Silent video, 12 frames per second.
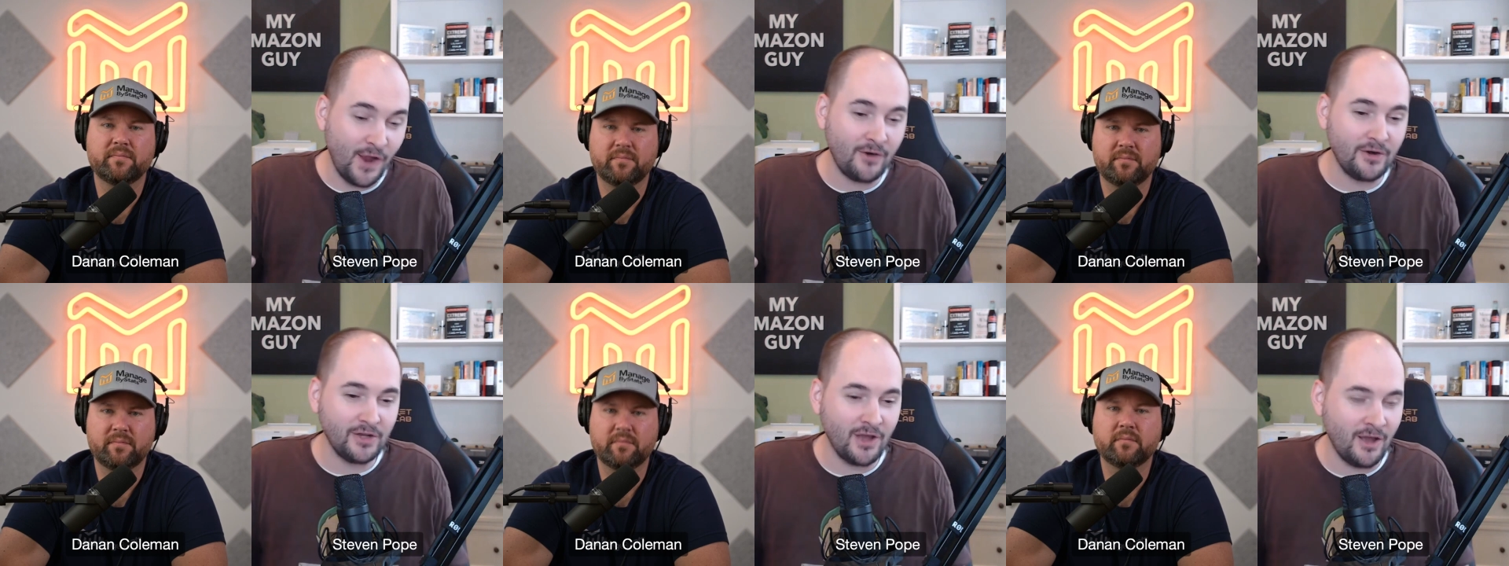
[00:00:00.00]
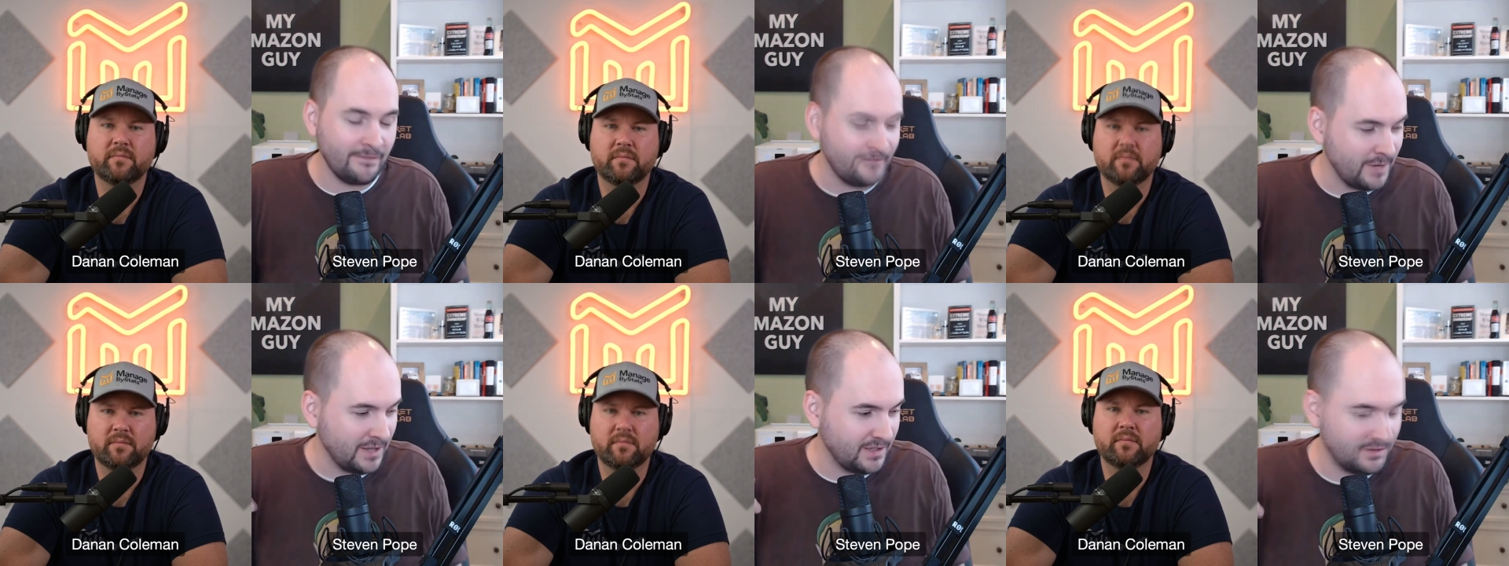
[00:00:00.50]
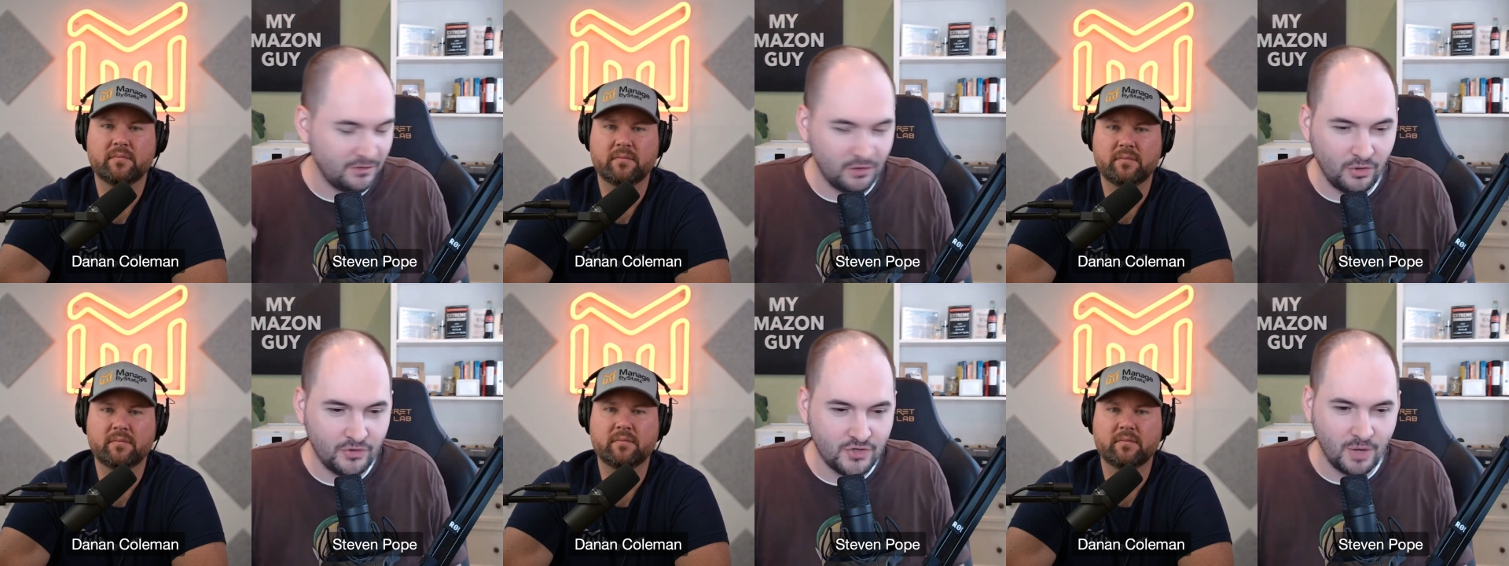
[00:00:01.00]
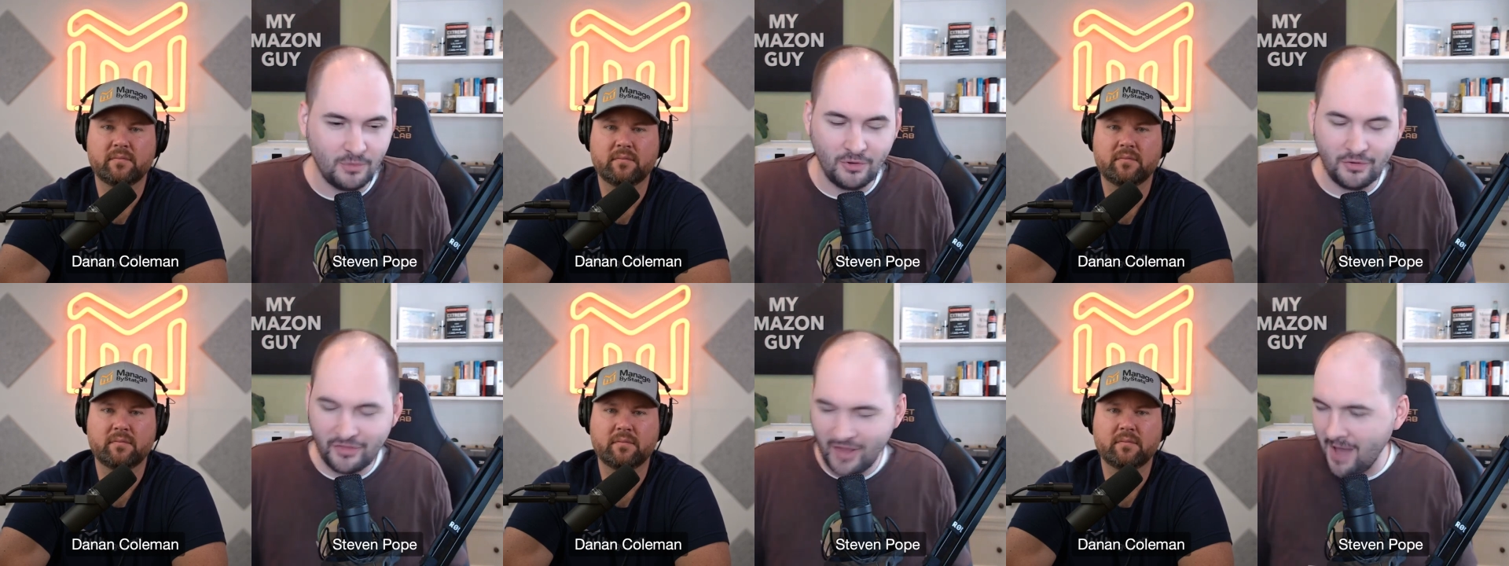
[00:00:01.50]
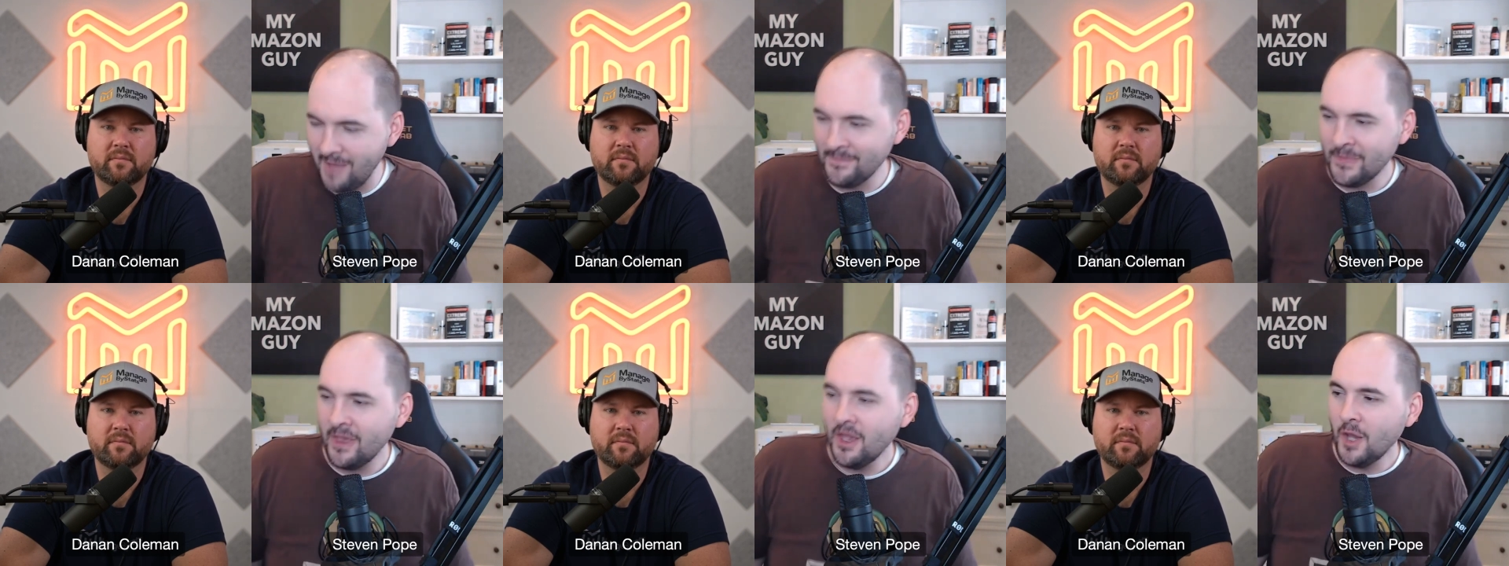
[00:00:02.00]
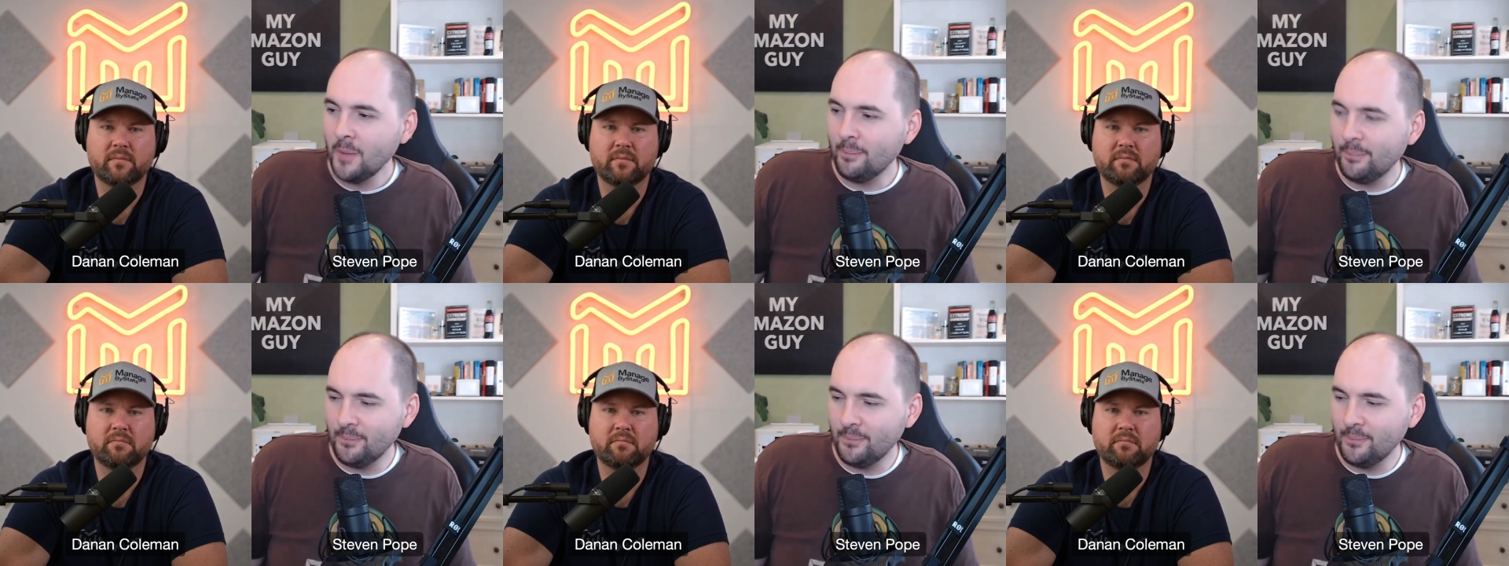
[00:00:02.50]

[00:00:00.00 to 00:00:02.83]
Speaker 1: the guns firing off. Might get a little trouble with that,